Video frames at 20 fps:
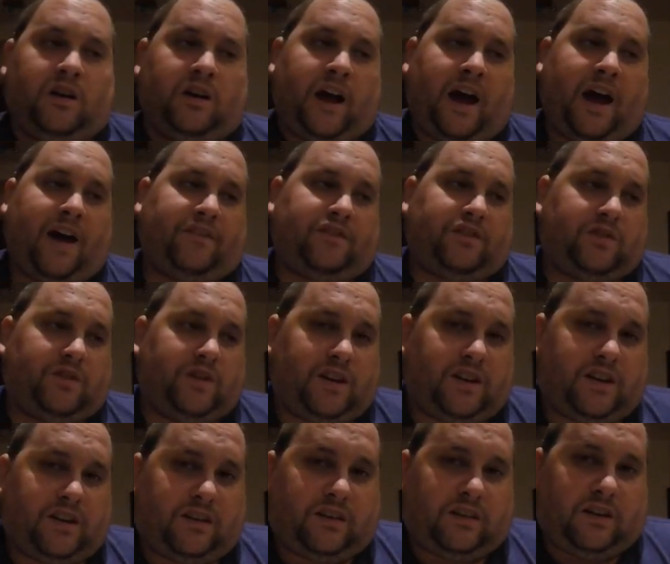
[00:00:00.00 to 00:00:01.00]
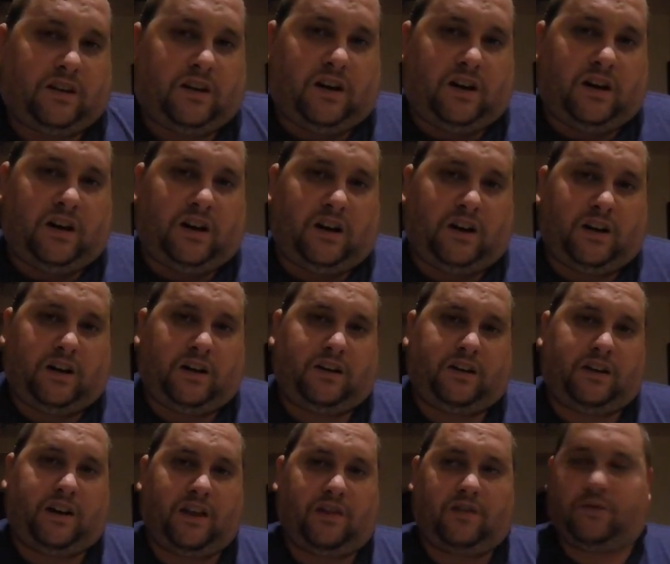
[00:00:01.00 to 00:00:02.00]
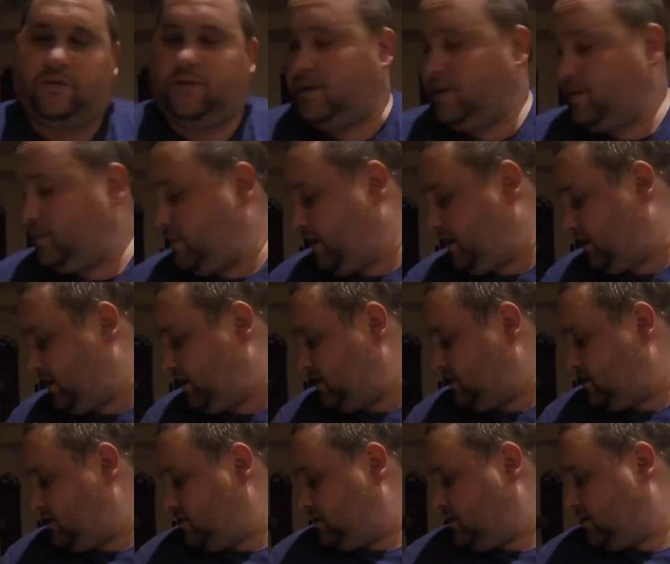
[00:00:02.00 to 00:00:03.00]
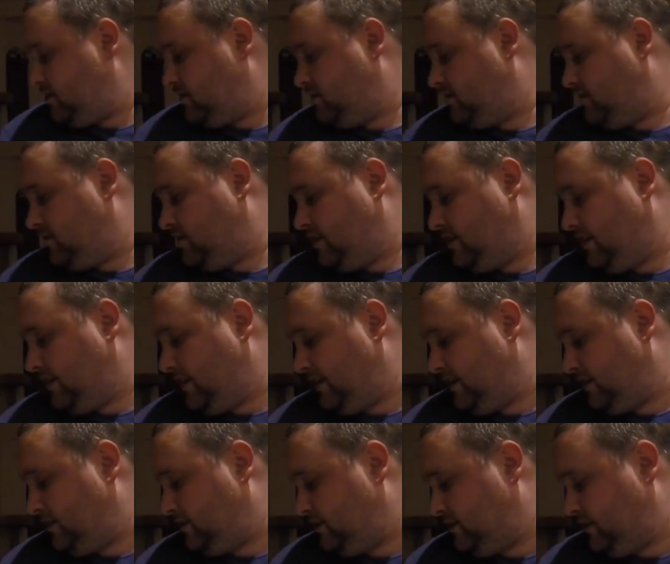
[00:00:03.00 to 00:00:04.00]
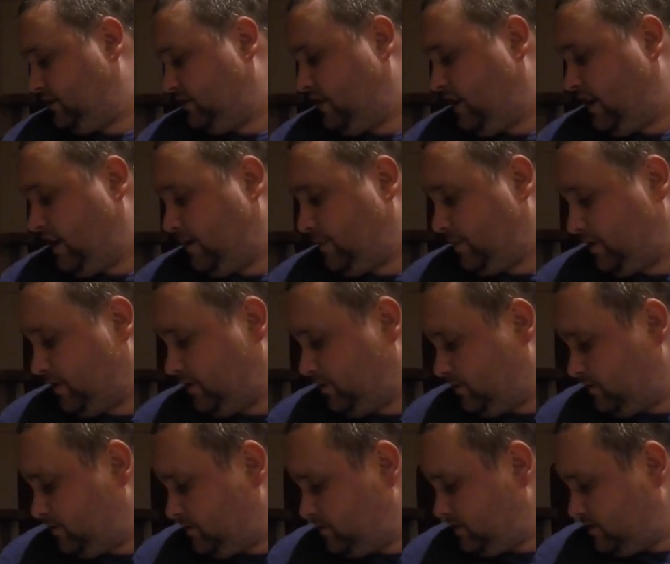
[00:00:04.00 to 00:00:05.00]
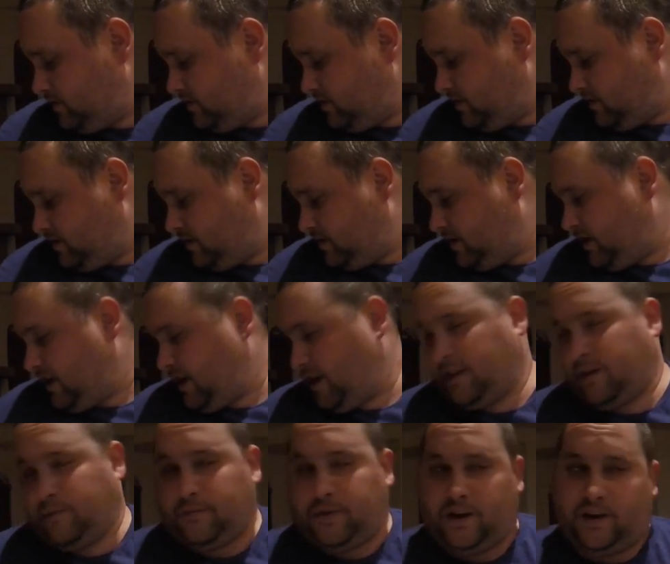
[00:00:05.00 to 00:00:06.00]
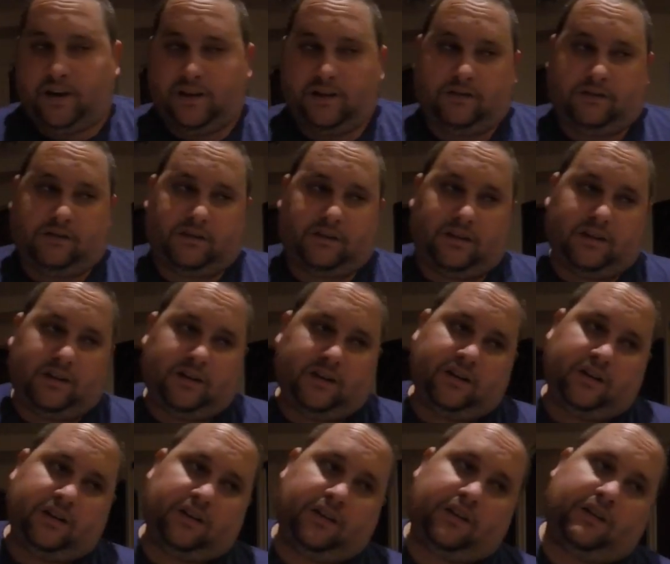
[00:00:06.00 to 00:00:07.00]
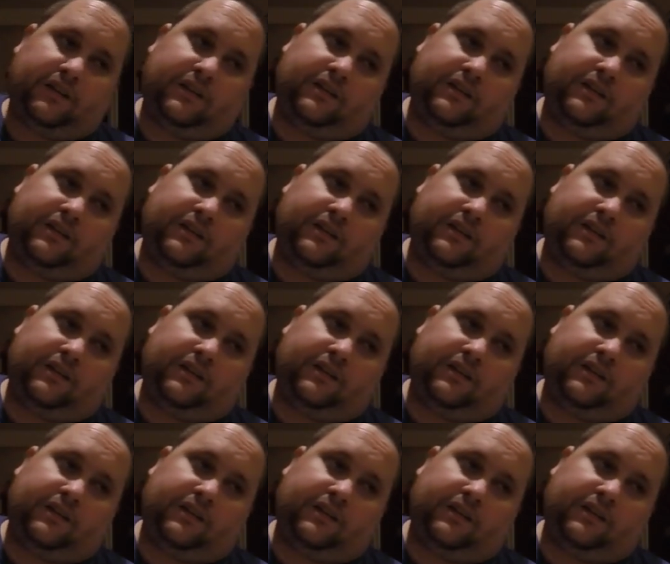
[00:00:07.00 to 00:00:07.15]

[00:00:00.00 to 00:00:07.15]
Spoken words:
have to get the another rebake and Garrison combo, and then paint the